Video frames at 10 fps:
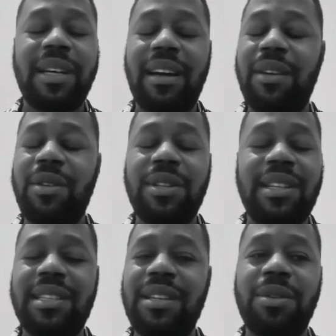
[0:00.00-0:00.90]
I
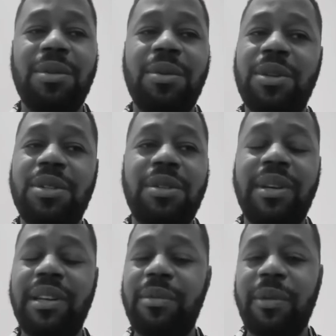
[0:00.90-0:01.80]
honestly don't know what to do
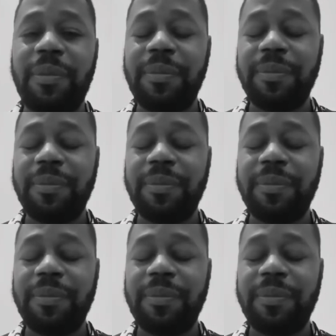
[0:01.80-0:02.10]
anymore.